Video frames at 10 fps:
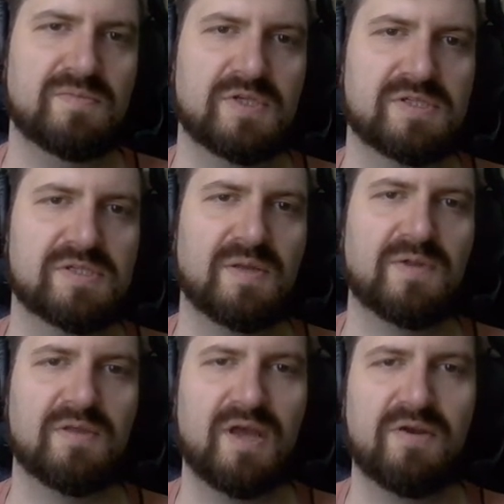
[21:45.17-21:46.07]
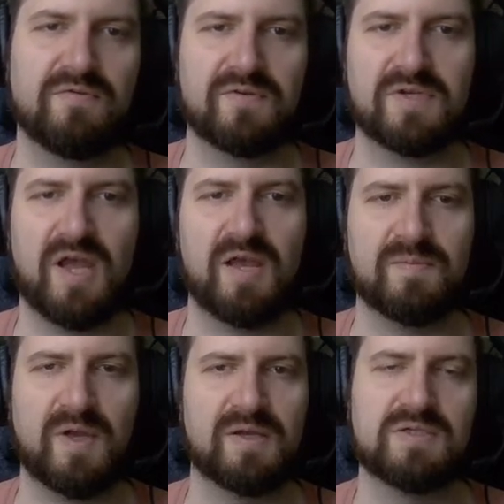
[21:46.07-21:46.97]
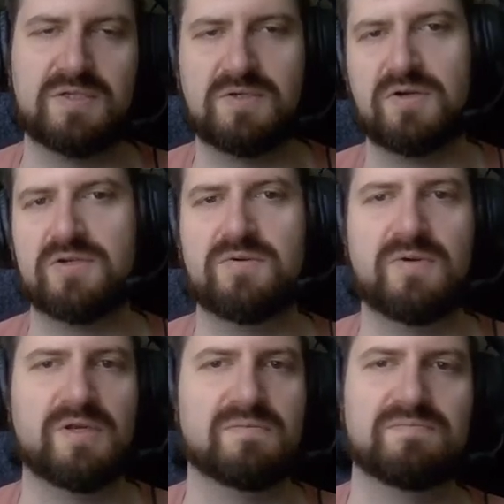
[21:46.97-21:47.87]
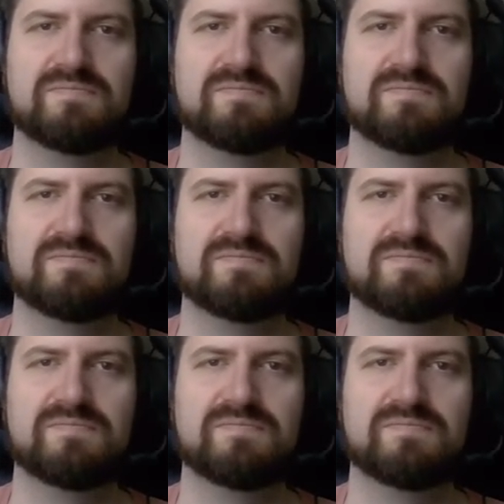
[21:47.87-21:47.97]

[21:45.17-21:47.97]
This is something that over time I just start doing